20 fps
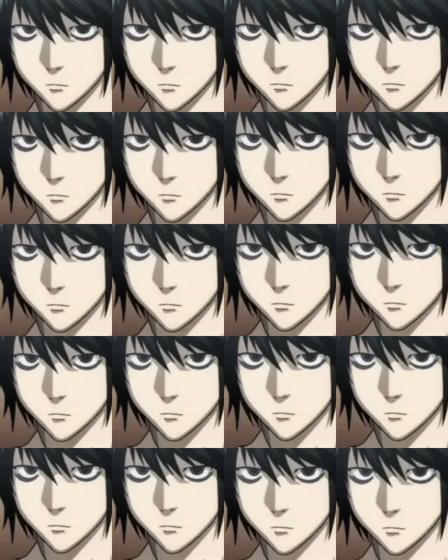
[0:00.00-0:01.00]

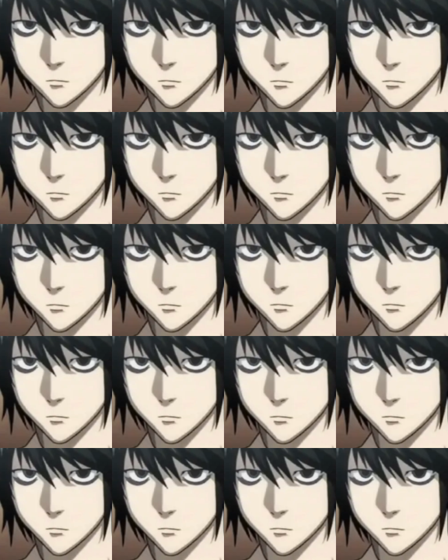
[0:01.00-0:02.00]

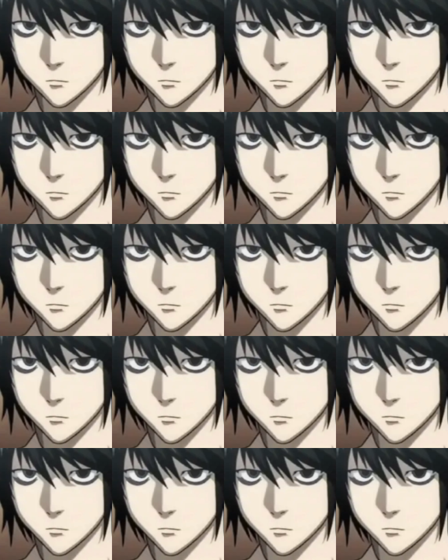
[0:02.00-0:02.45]
No one is speaking in this clip.